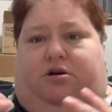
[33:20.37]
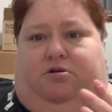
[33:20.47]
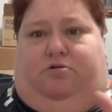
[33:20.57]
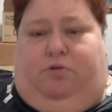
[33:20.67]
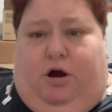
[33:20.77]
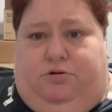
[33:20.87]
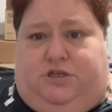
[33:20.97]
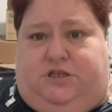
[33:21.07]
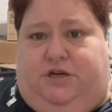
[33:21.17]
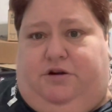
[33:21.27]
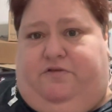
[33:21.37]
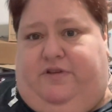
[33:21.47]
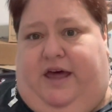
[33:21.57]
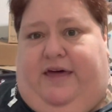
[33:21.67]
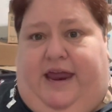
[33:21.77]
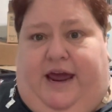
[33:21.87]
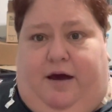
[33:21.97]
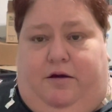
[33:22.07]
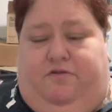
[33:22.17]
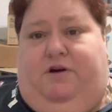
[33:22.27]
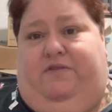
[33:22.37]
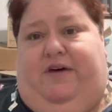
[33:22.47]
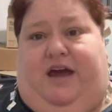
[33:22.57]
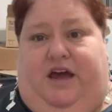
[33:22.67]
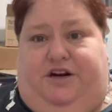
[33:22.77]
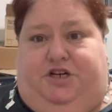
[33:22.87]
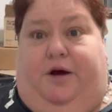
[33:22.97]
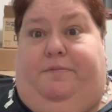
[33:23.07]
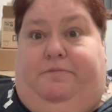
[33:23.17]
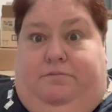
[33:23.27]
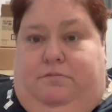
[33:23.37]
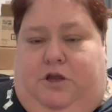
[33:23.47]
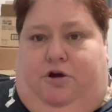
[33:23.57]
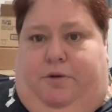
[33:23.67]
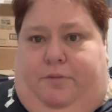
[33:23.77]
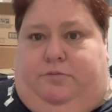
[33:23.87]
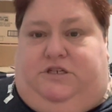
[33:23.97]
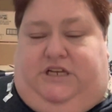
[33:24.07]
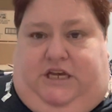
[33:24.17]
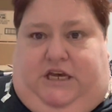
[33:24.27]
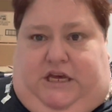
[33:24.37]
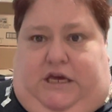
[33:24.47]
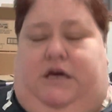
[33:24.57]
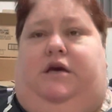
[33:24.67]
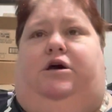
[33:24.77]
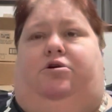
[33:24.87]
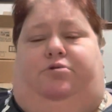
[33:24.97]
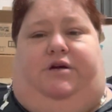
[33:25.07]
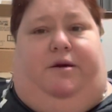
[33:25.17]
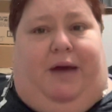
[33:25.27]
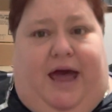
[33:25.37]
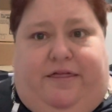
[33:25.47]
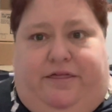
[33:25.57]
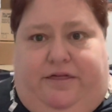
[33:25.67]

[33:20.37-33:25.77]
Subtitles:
gross, if if you have that kind of job, you come home stinky, go take a bath,